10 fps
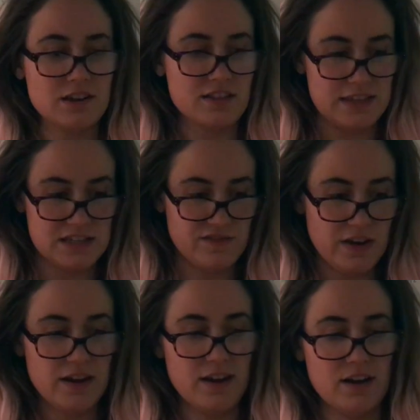start this
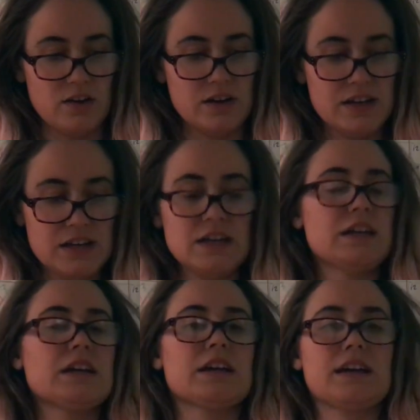video
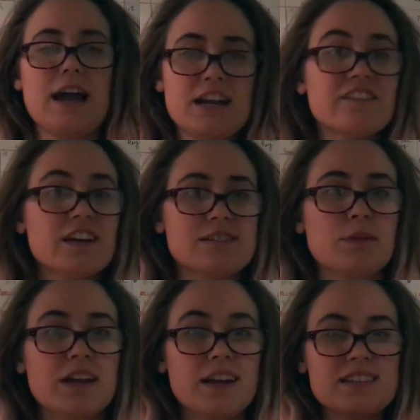kind of
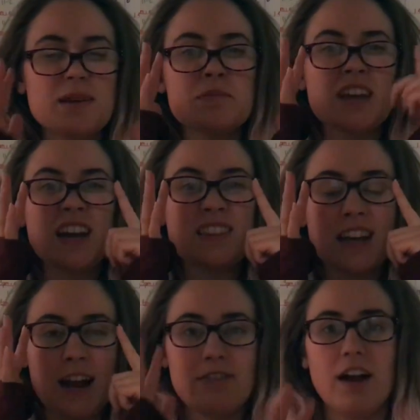explaining something
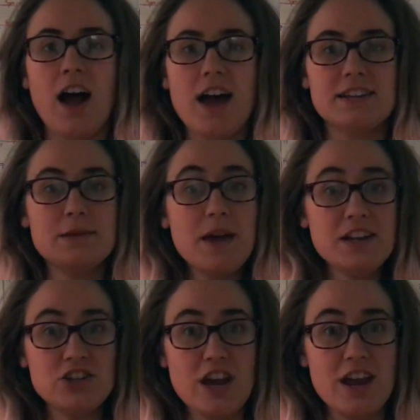that I forgot to
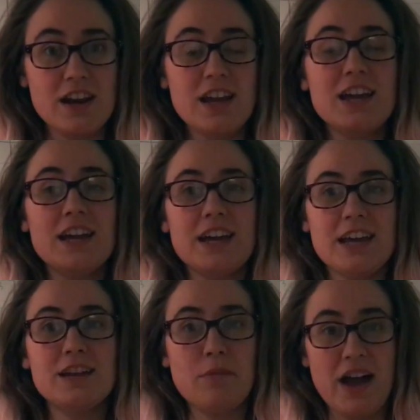mention
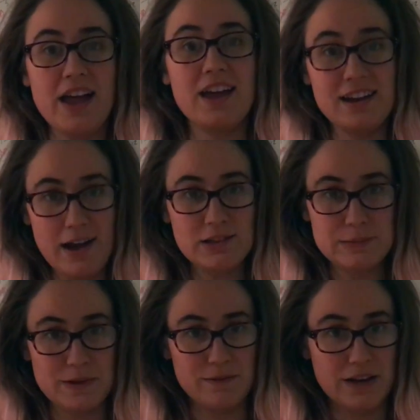in my
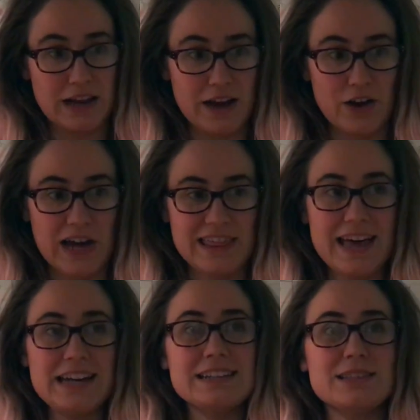announcement video, and
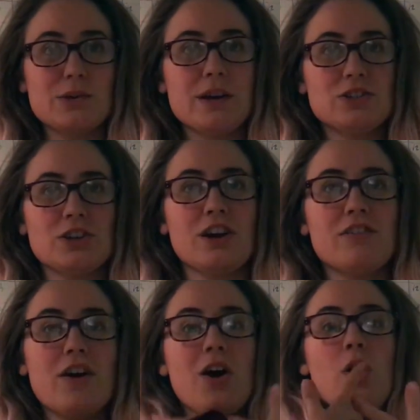that is the question
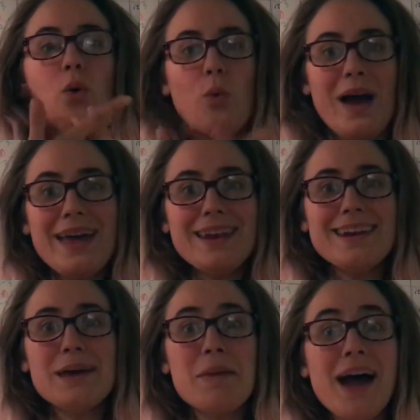of
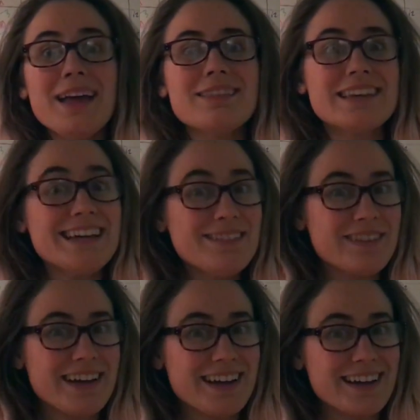when am I
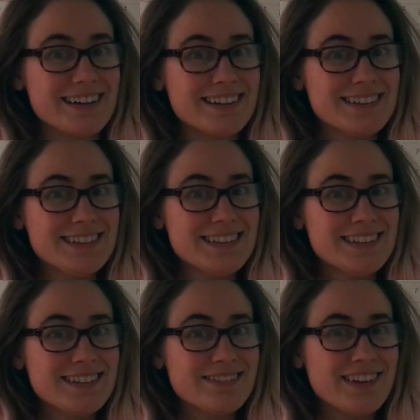leaving?
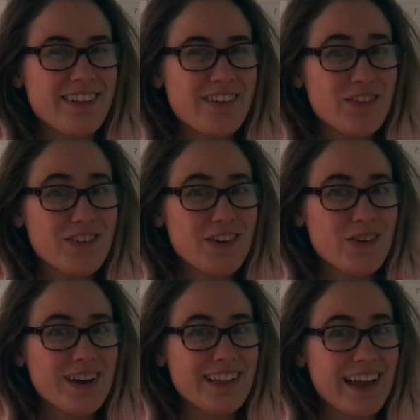For those of you
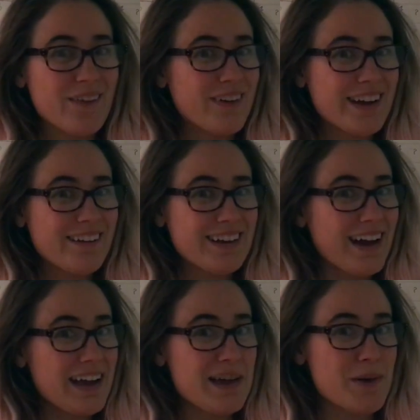who are like, what are you
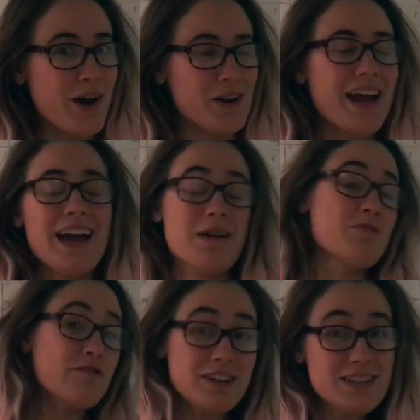talking about?
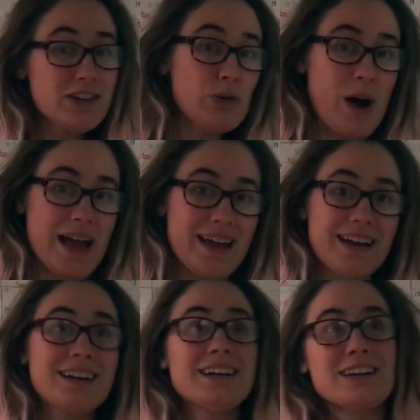I'm moving to
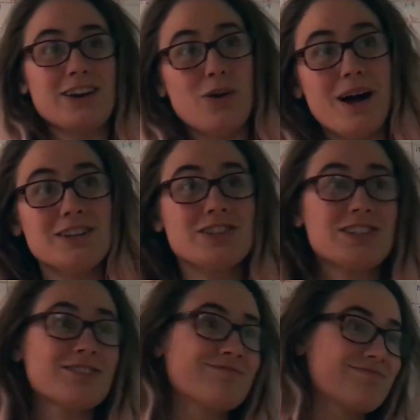Hawaii. Go
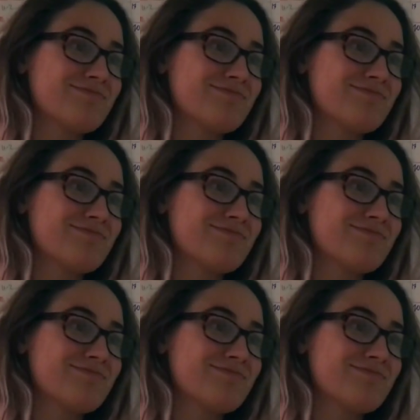watch